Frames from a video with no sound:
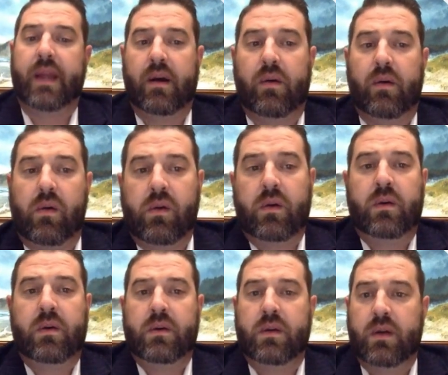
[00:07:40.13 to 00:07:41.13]
Now,
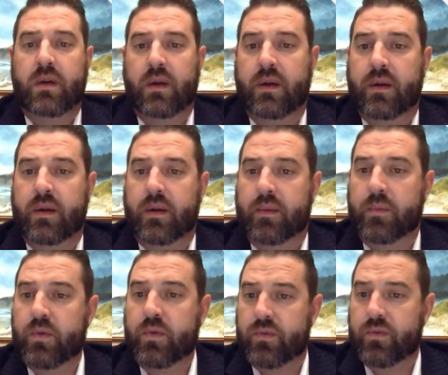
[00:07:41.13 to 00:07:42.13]

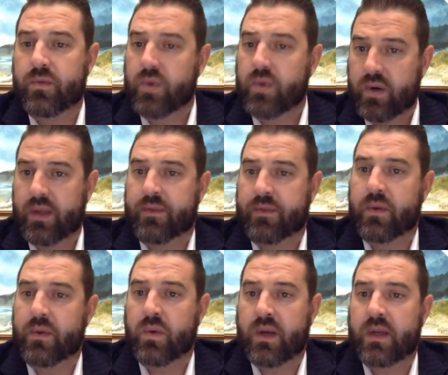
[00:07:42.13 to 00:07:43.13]
moving forward,
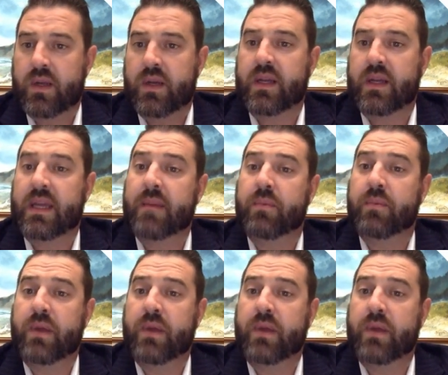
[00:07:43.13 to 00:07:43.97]
if you want to get